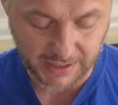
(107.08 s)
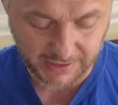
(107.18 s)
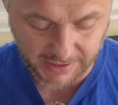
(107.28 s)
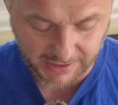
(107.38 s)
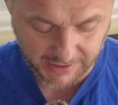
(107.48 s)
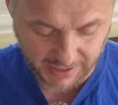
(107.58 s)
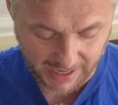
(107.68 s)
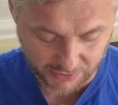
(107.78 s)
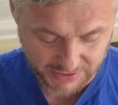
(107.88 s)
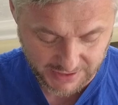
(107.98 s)
The
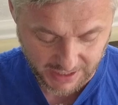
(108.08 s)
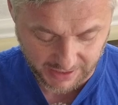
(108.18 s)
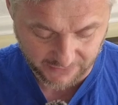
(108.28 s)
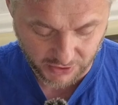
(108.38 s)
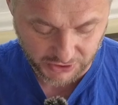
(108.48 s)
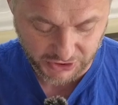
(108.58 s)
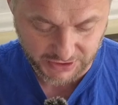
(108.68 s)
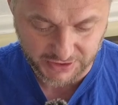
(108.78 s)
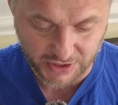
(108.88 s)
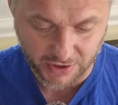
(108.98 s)
outside version
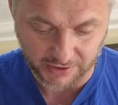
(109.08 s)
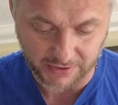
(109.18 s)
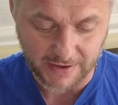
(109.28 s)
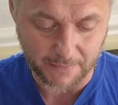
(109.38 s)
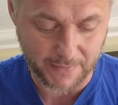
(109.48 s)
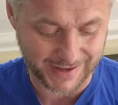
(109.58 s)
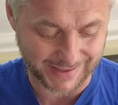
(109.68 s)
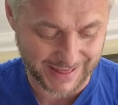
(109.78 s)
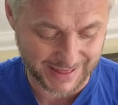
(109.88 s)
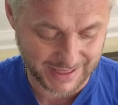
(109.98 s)
is not, but
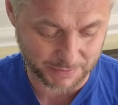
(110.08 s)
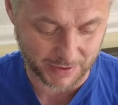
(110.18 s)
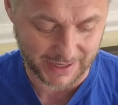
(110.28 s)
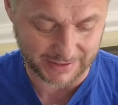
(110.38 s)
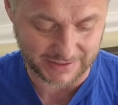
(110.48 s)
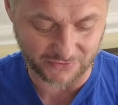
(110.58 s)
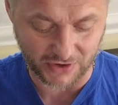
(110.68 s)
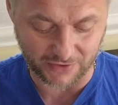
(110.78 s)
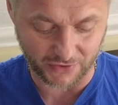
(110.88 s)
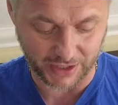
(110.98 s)
this part is
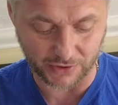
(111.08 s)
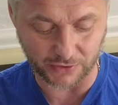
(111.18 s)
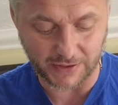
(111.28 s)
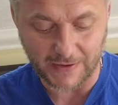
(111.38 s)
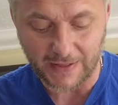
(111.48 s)
really good.